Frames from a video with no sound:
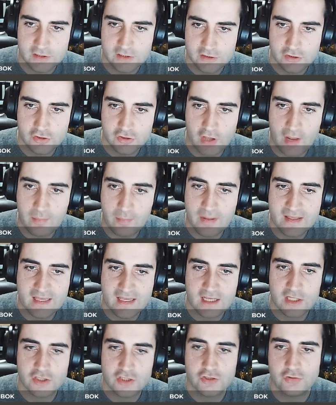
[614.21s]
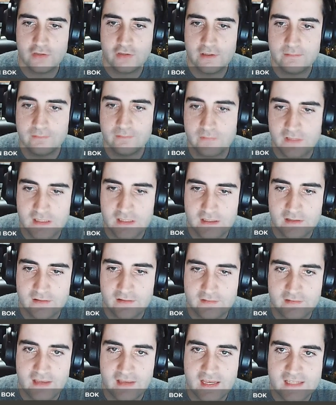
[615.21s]
So I play king h3,
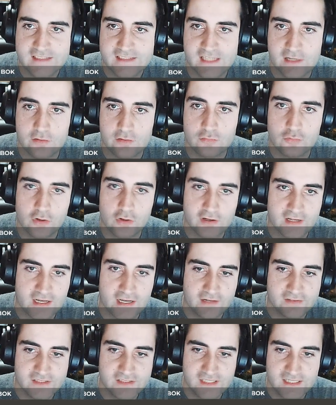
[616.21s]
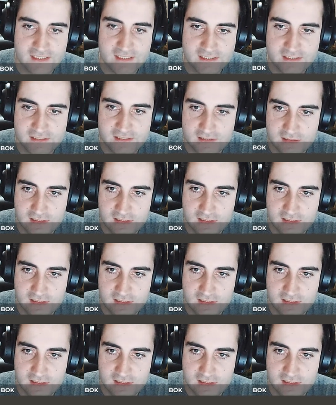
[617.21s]
takes and rook f6,